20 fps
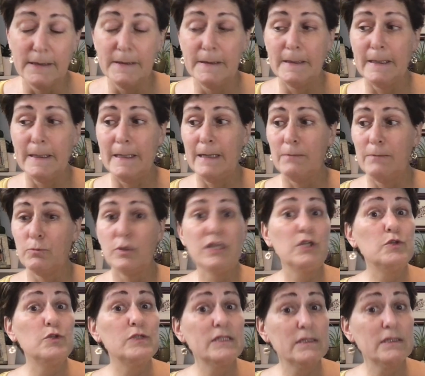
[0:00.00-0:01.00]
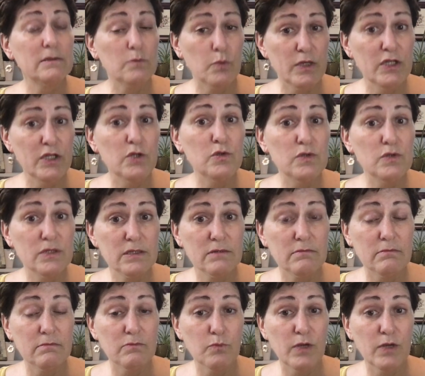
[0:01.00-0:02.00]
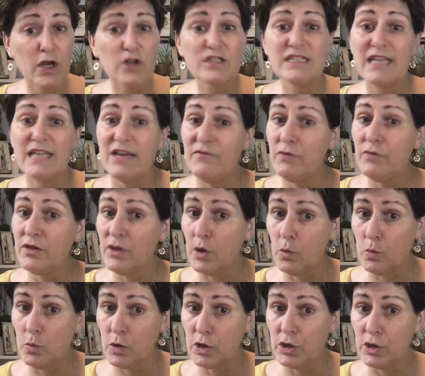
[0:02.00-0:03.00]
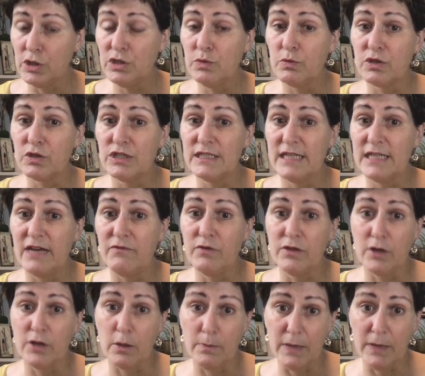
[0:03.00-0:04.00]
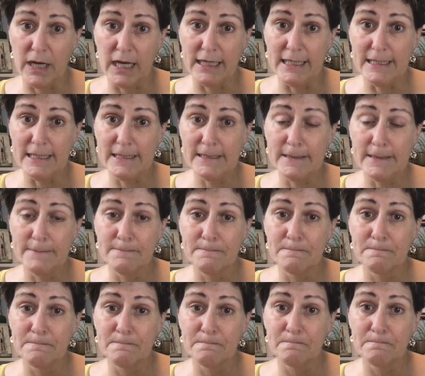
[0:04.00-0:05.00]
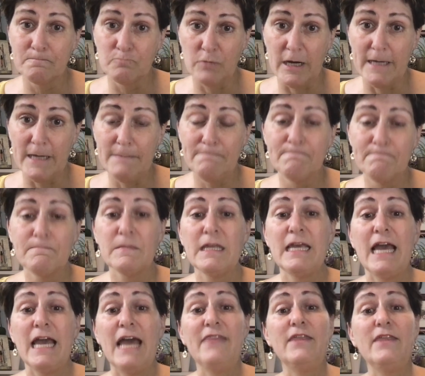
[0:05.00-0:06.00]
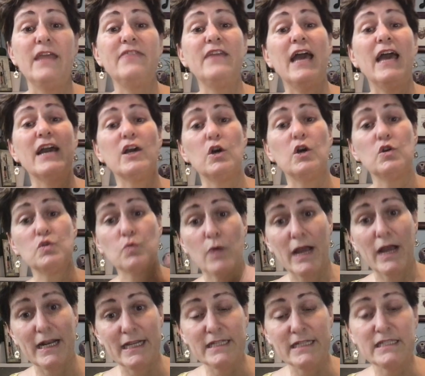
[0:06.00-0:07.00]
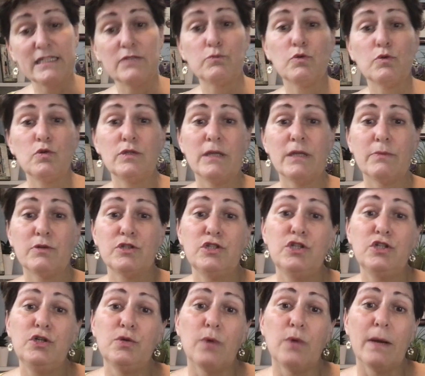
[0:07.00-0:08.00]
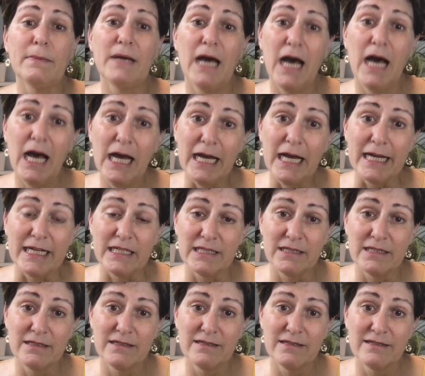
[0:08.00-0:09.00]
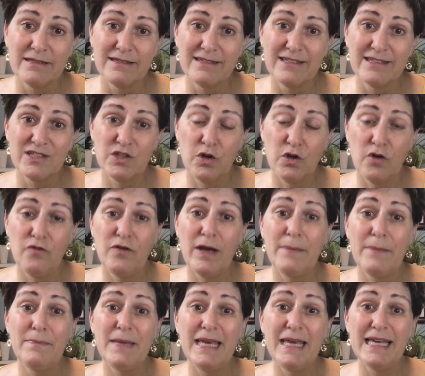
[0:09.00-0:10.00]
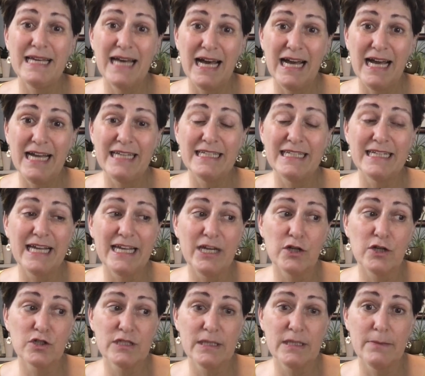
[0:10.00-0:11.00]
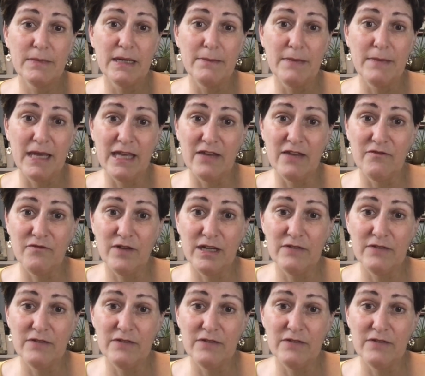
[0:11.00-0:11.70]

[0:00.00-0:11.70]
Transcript: We are safe with our words. We're safe with our bodies, right? And then that goes right into rule number 2. I'm kind. So if I'm being kind and I hear somebody making fun